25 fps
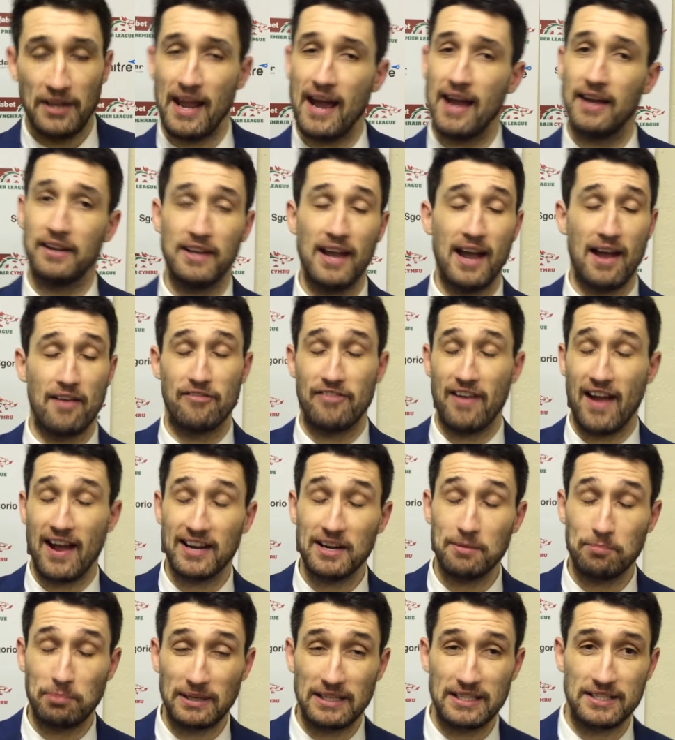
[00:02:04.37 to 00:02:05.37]
Yeah,
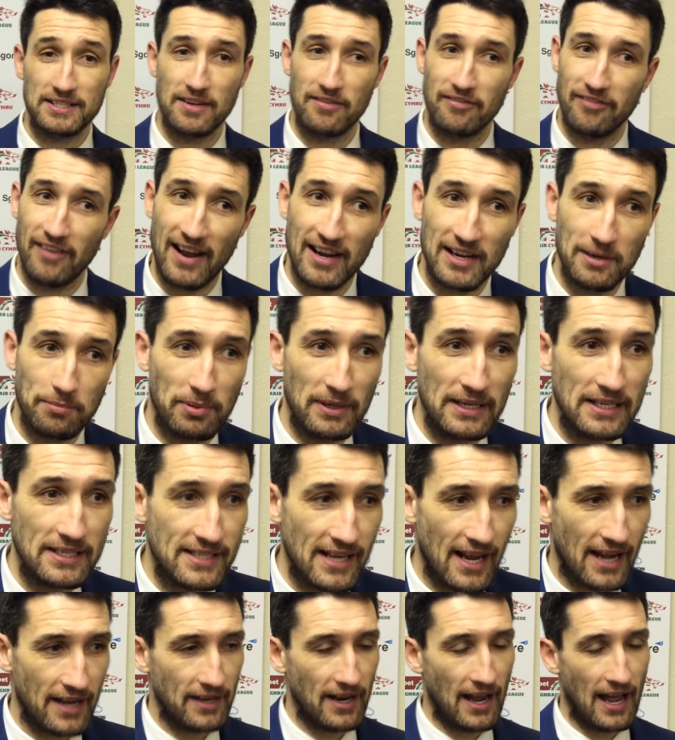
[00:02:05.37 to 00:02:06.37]
very pleasing, very
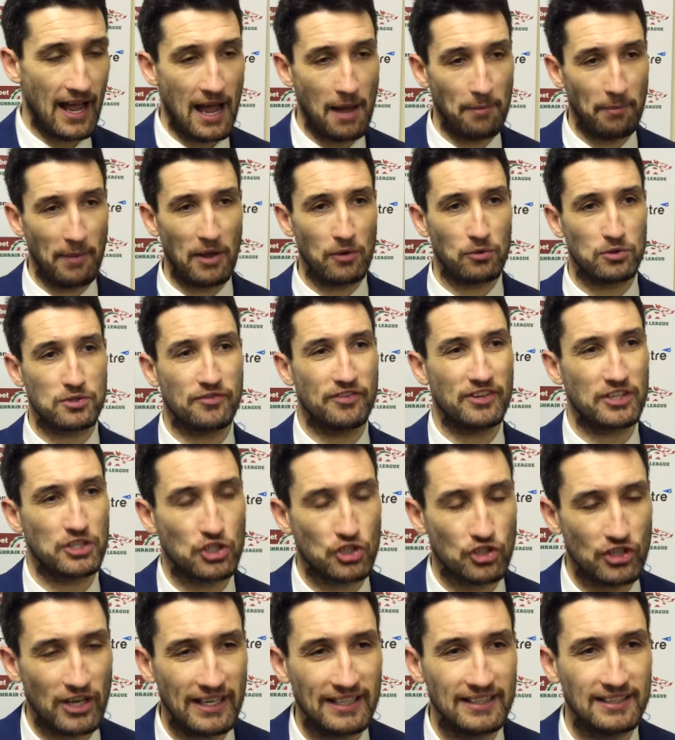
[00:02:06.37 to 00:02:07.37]
pleasing. It was
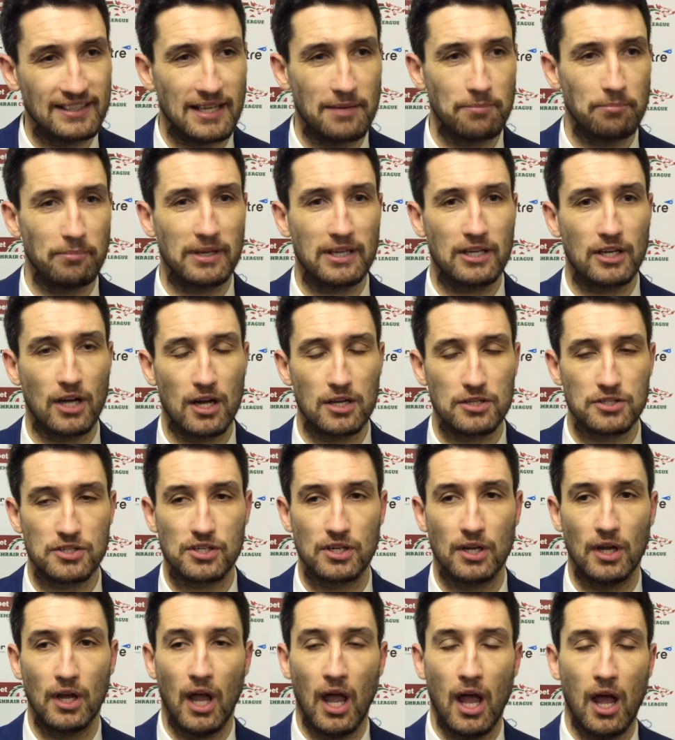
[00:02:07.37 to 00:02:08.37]
frustrating
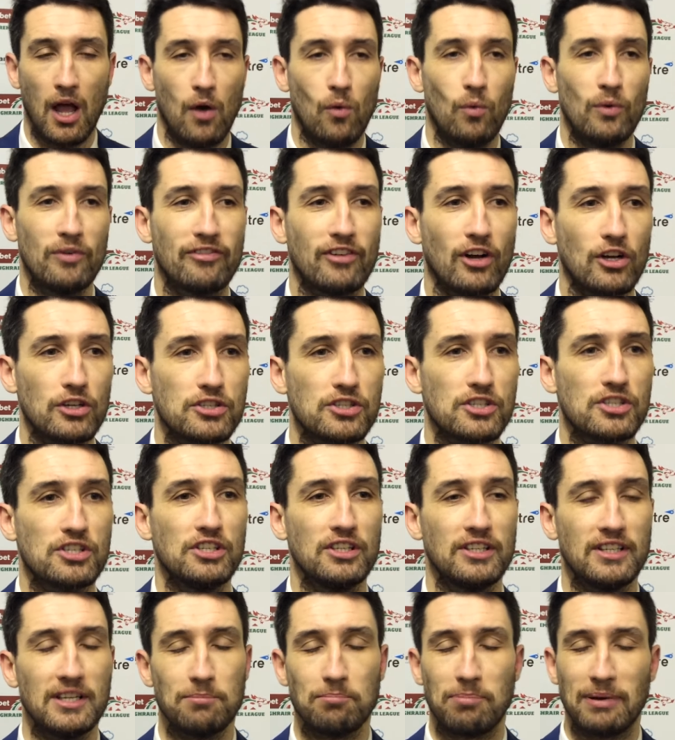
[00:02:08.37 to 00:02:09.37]
because we've got
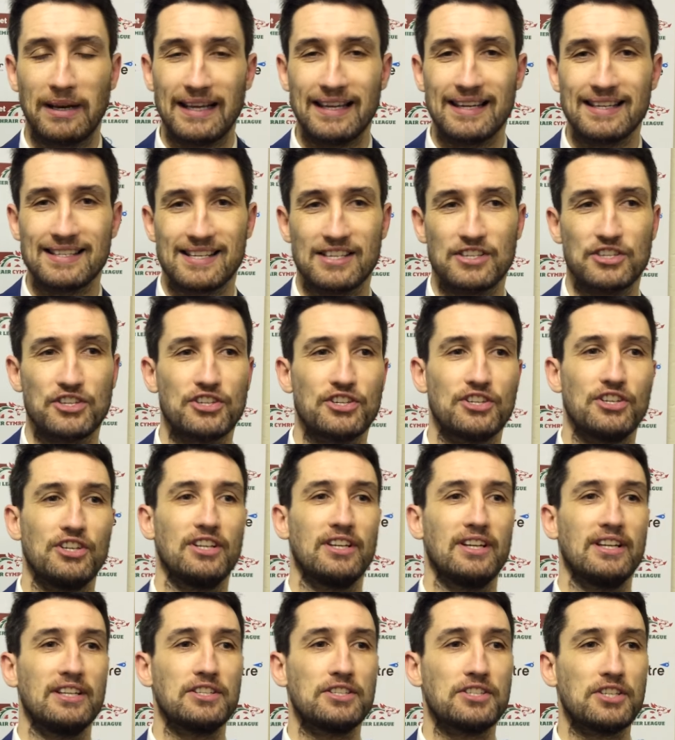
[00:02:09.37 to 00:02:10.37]
certain players in
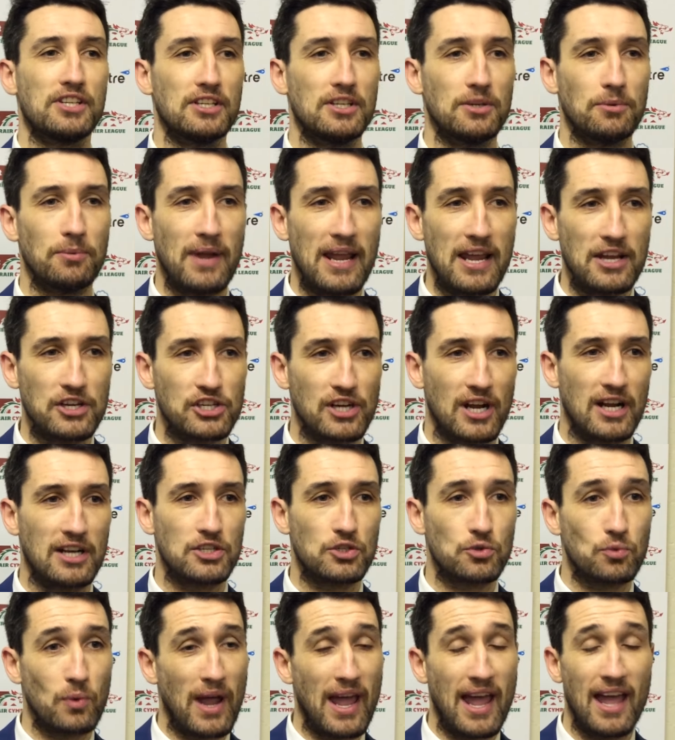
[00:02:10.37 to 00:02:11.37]
certain
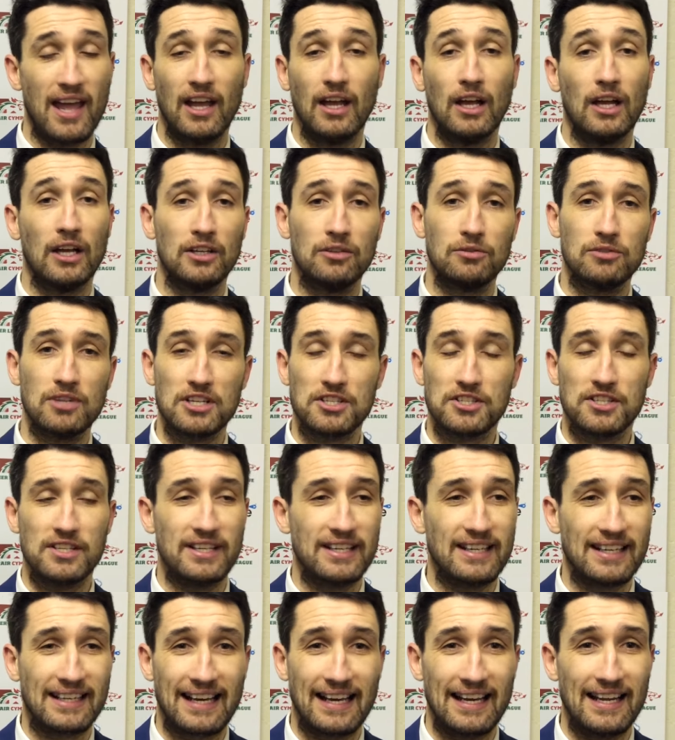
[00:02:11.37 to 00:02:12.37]
situations where you just
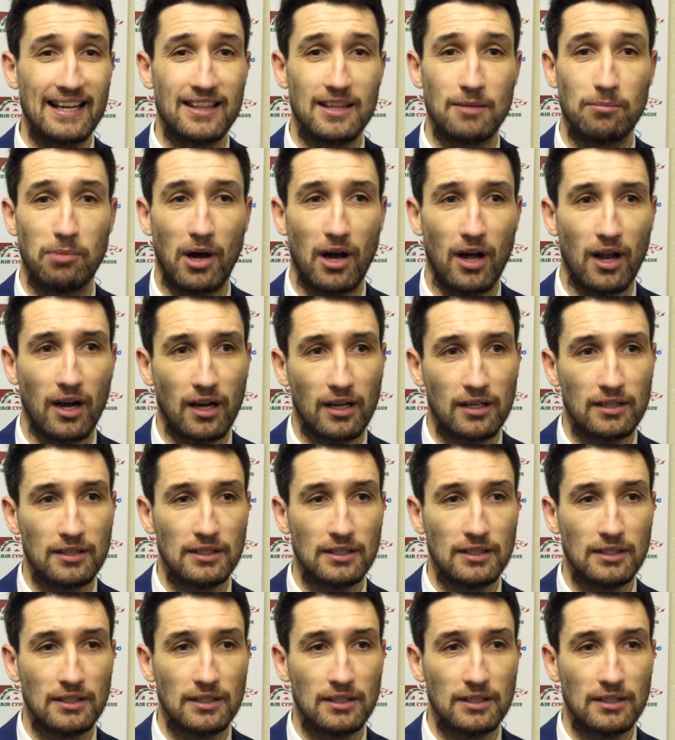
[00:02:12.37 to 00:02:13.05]
need to clear the ball.